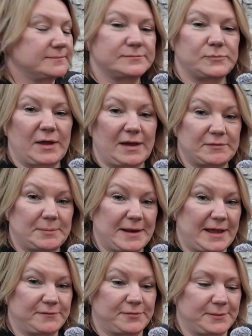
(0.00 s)
we have a
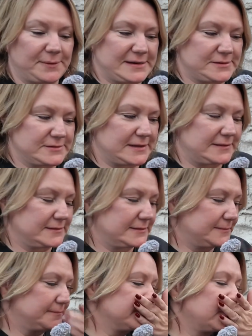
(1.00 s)
plan for the
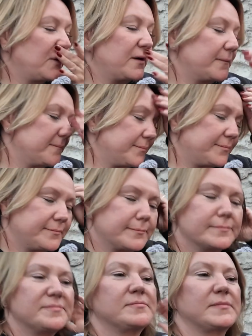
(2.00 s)
windowsills, or
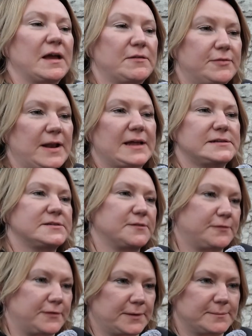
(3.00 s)
a flat,
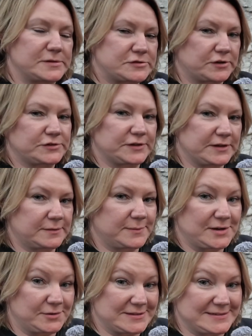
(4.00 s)
firm structure that the
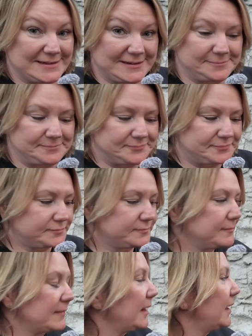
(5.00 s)
window can sit in.
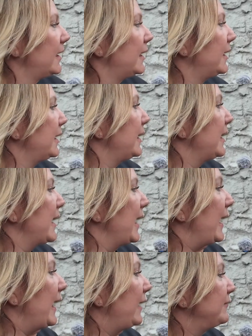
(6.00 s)

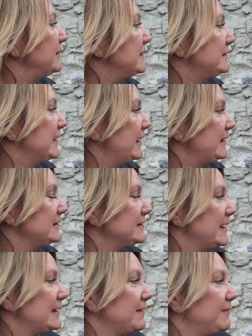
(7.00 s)
I haven't decided
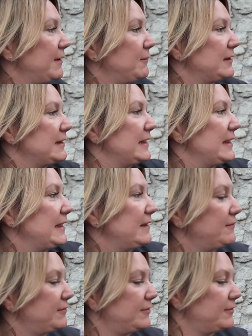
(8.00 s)
yet if I will
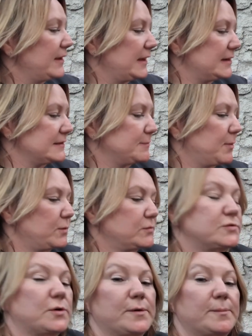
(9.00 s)
leave it
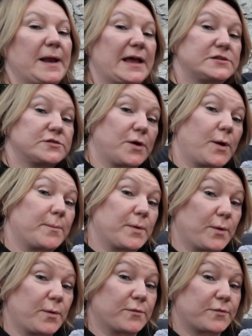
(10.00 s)
exposed or plaster up
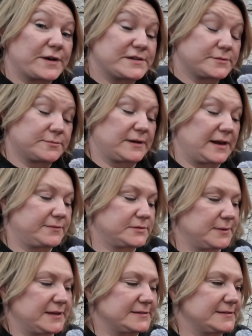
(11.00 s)
over it. We'll have
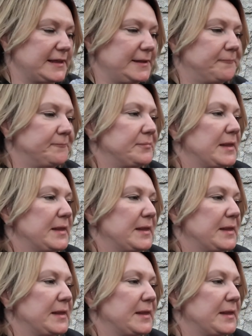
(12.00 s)
to wait and see.